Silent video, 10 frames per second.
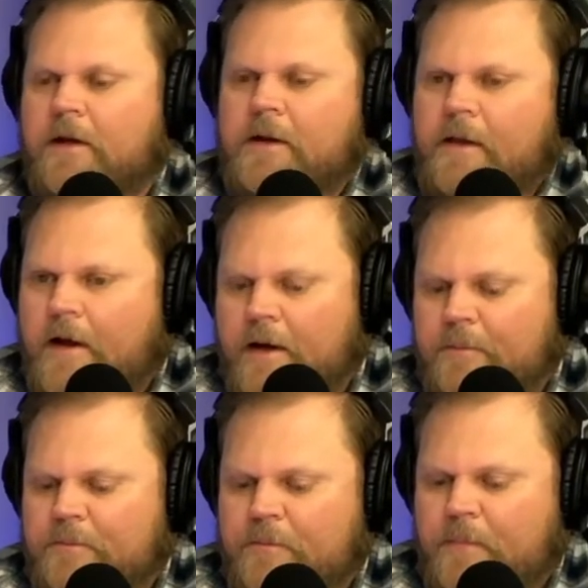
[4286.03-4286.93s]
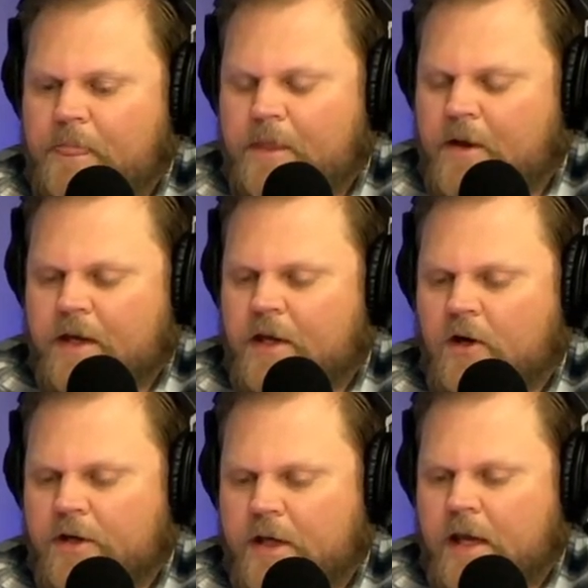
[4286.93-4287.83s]
um, you're going to get
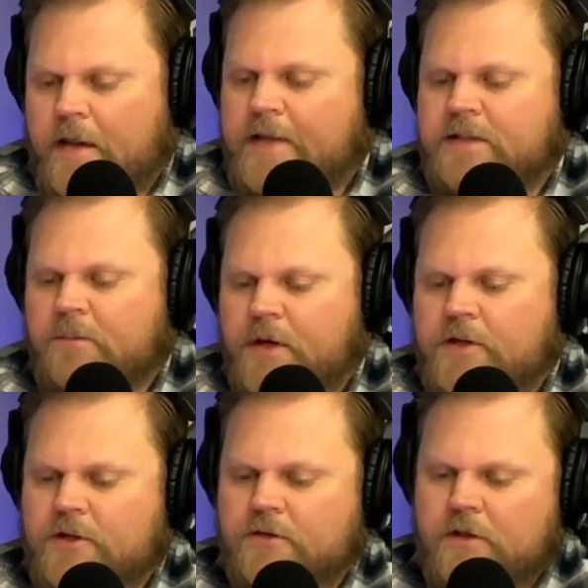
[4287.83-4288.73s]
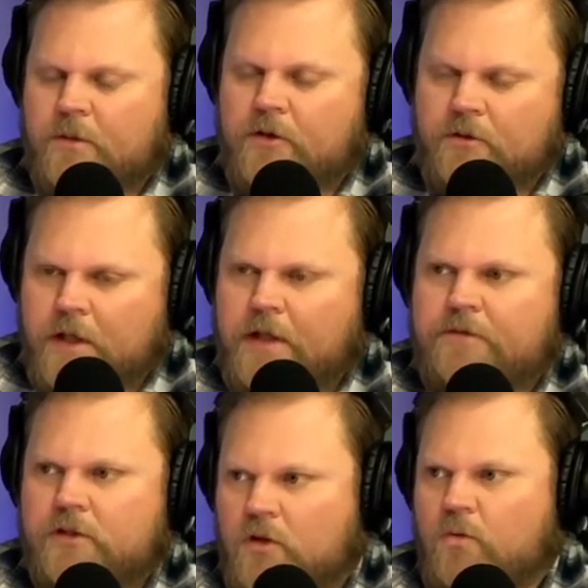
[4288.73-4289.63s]
all you can. That's the picture of someone who
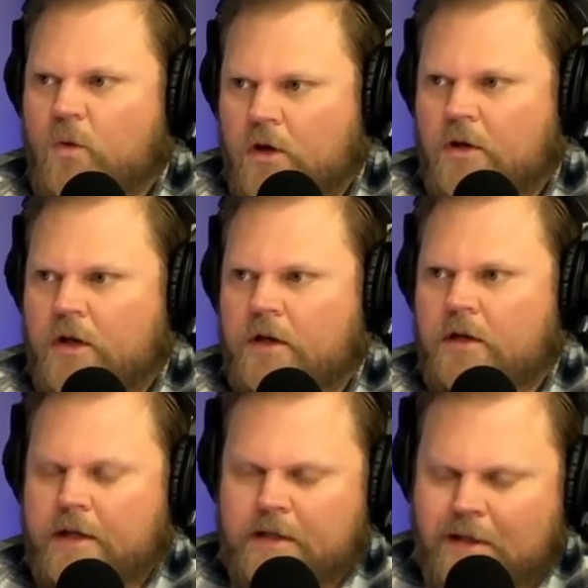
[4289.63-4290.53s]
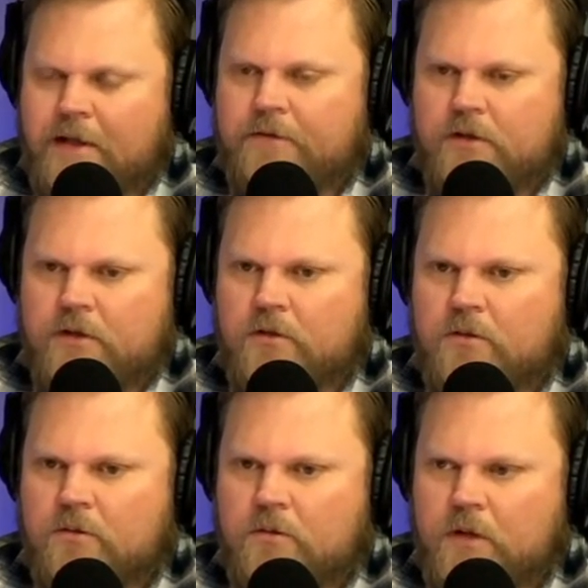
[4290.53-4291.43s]
lives to work and lives
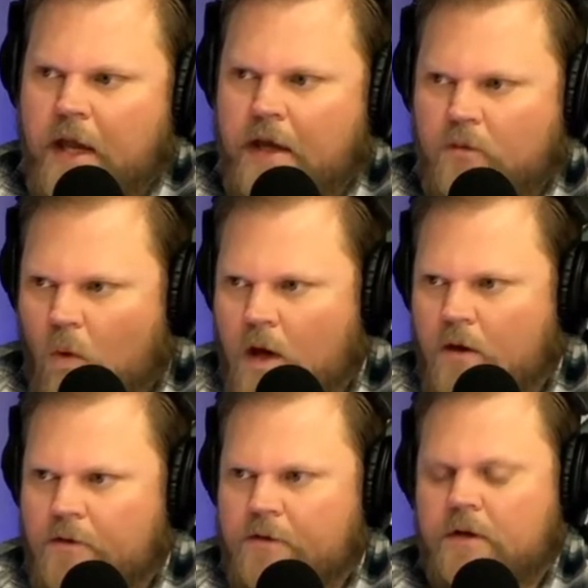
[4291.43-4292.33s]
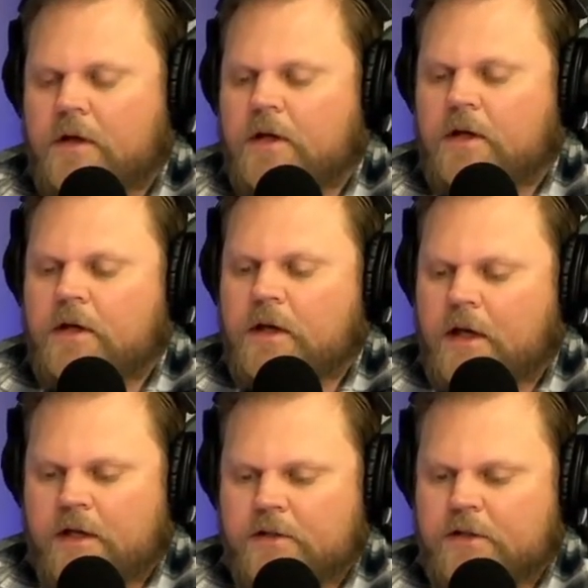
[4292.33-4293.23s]
to gain wealth,
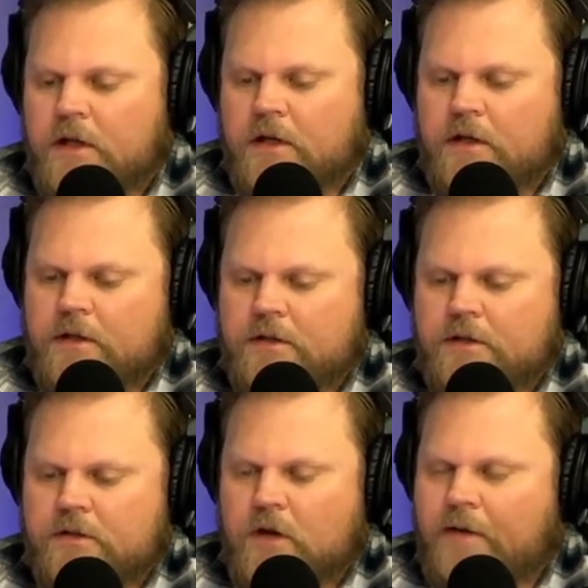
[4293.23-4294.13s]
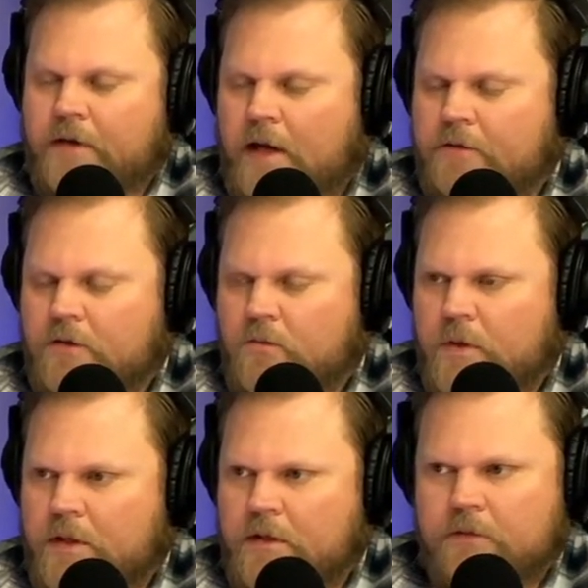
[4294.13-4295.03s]
and it's uh, it's striving after the
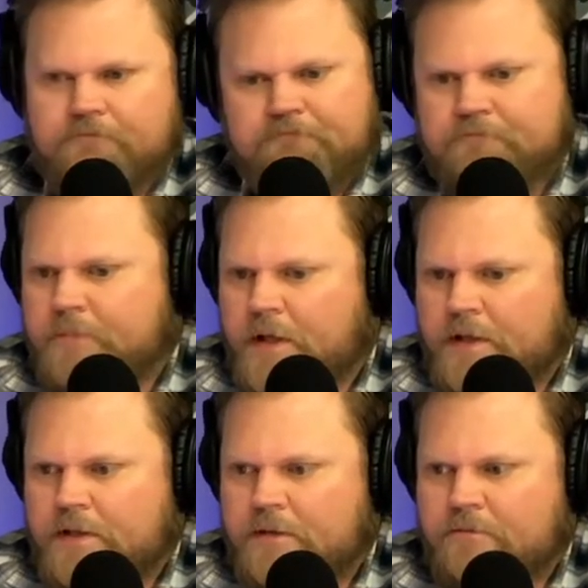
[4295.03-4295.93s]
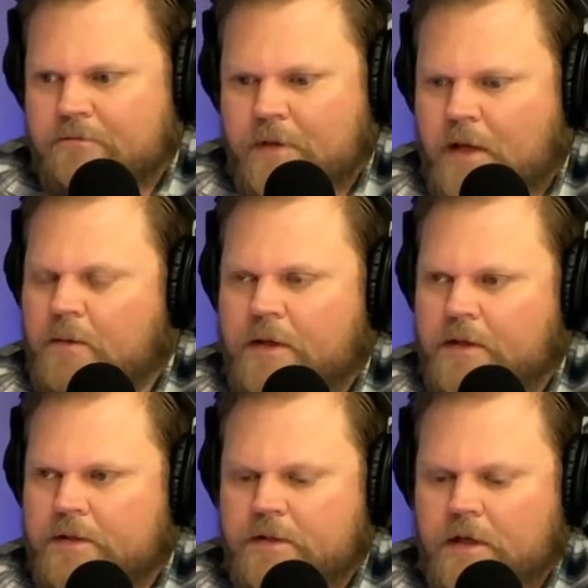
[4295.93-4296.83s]
wind. Mm. It's
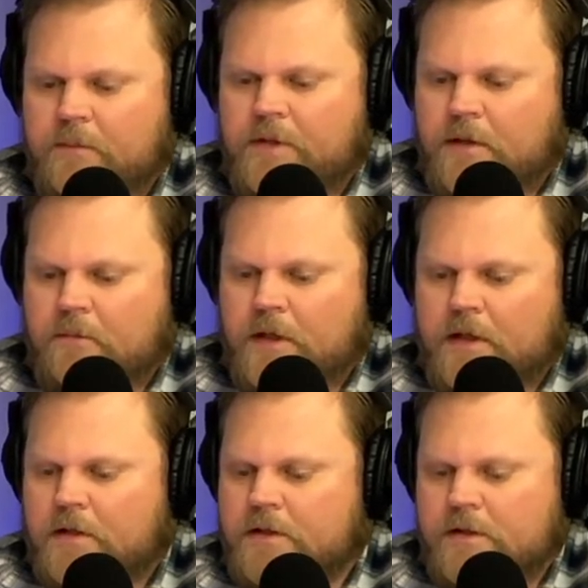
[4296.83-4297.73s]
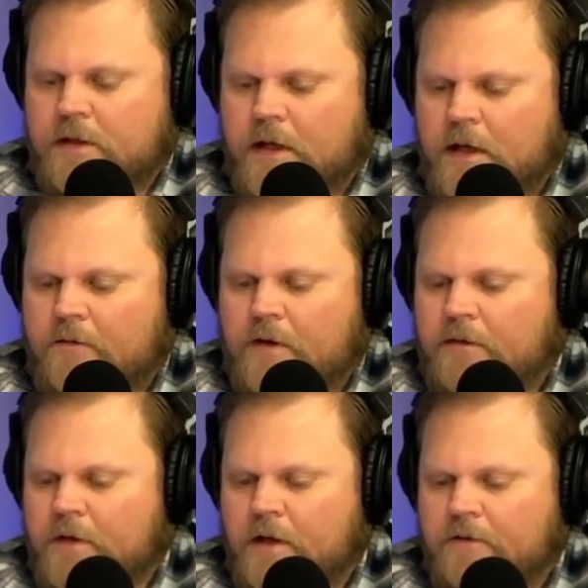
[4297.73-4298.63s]
it's empty and meaningless. They can never have
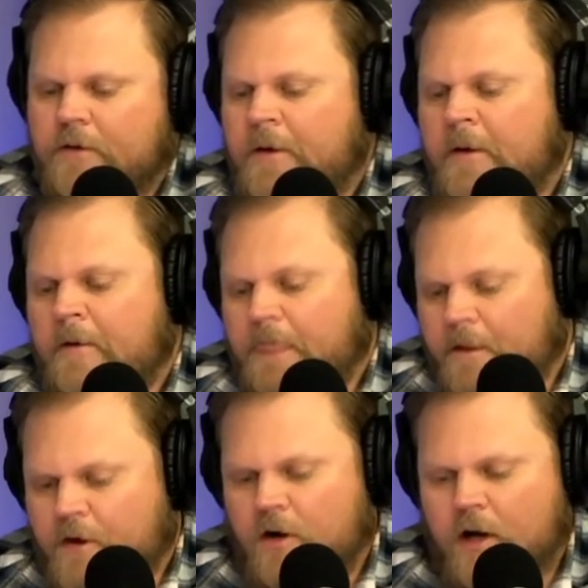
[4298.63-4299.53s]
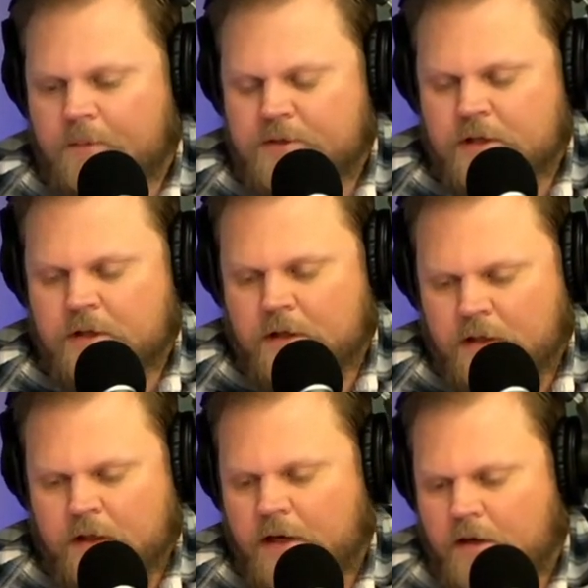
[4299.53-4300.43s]
enough. The third option
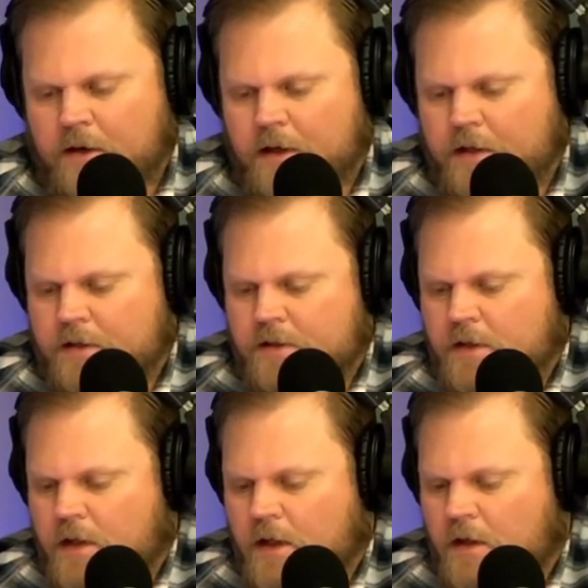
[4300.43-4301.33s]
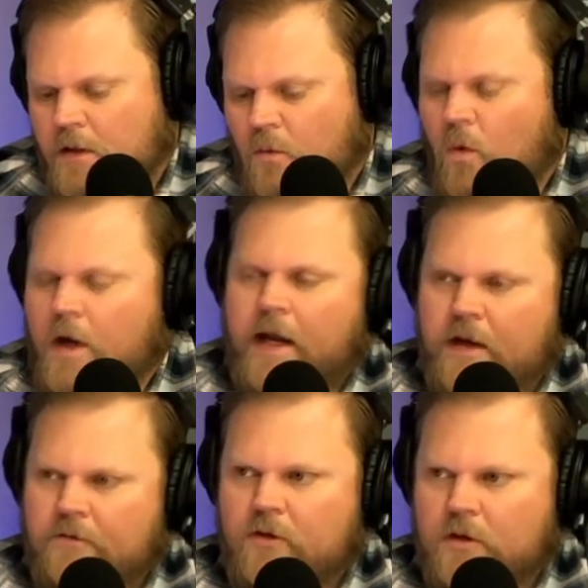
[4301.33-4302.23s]
there is uh, the one
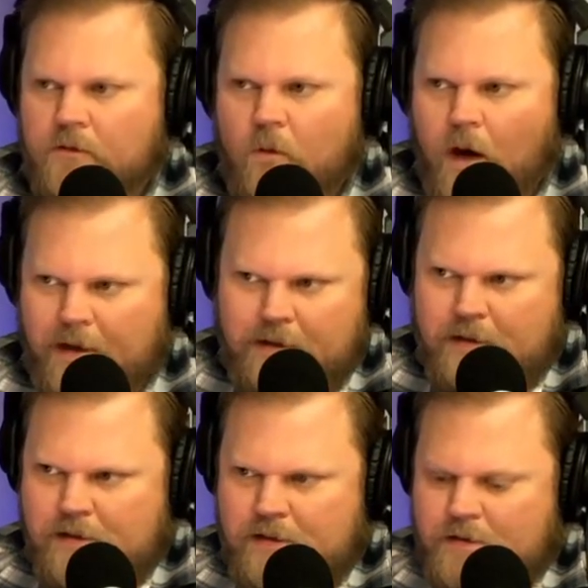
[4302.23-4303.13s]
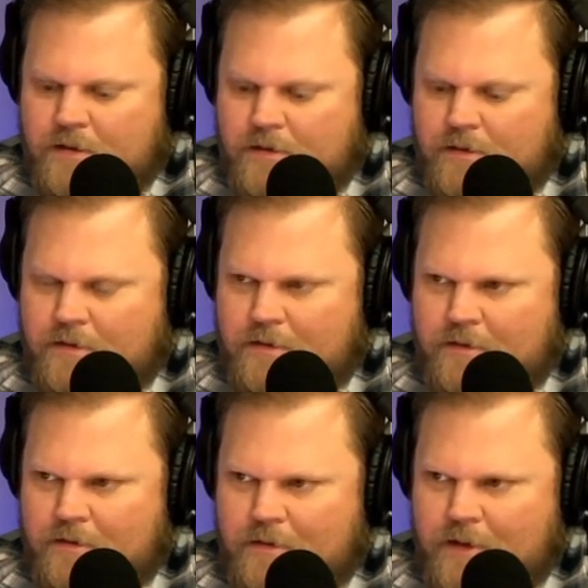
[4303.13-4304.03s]
handful of quietness.
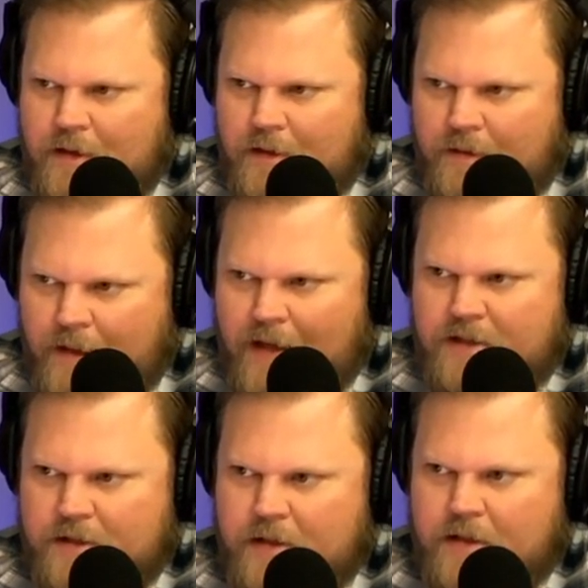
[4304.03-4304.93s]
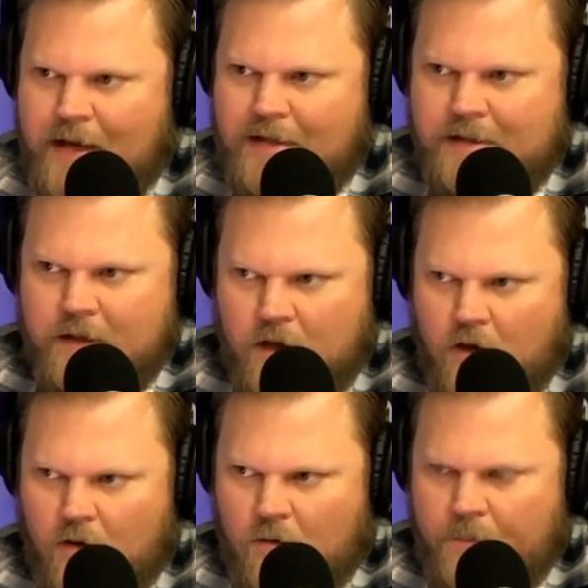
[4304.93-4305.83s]
That's the that's the
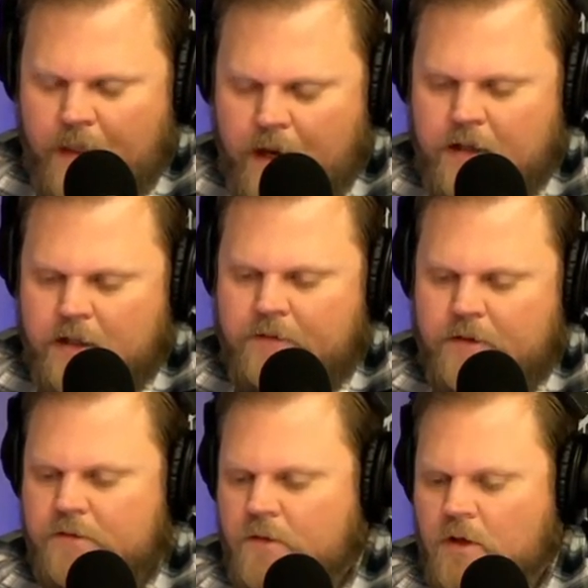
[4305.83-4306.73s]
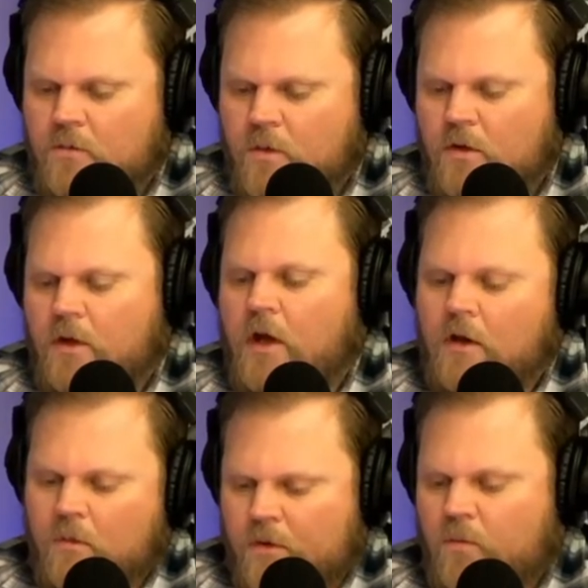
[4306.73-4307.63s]
goal. How do you live in this fallen world
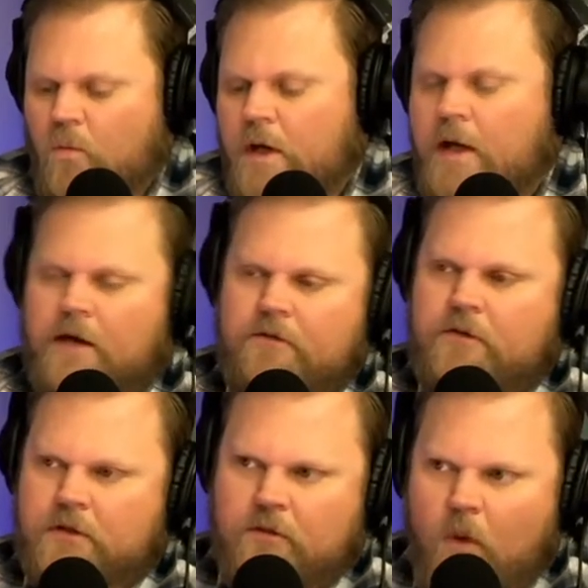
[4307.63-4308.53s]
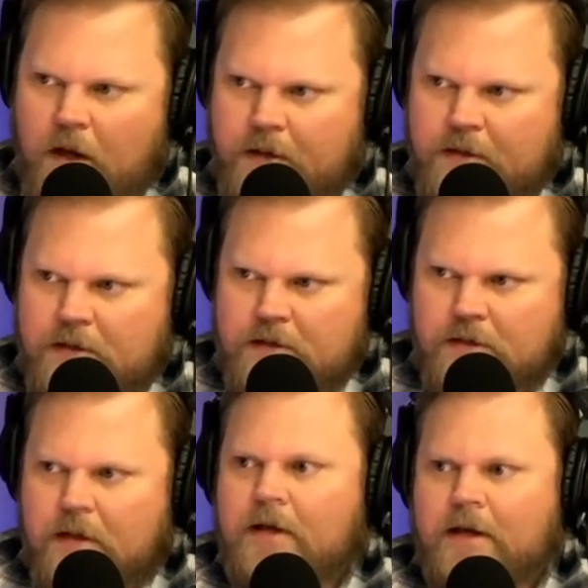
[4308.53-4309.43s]
with one handful of quietness?
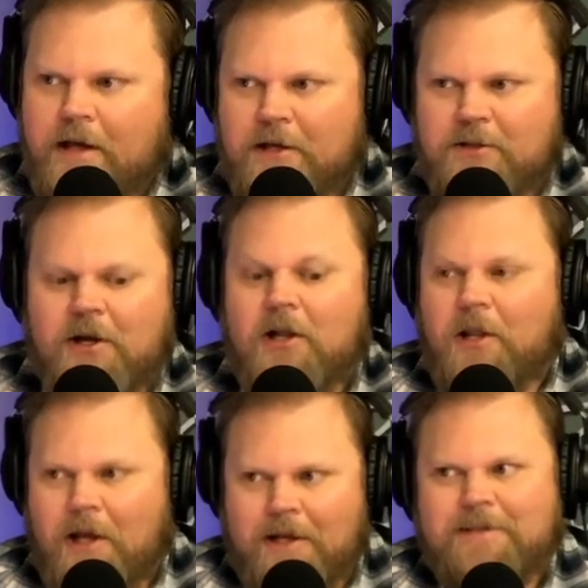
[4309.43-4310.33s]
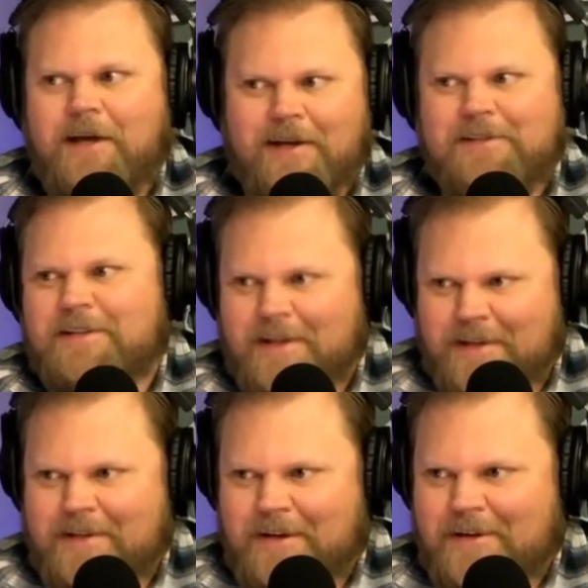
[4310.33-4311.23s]
And it took a lot of text to
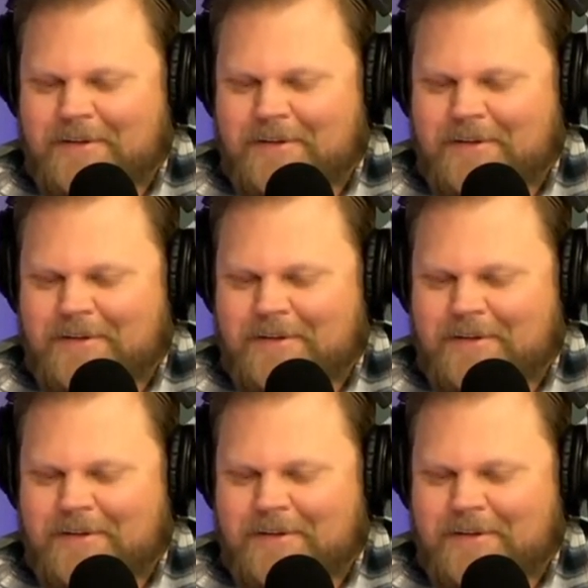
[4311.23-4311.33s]
get there.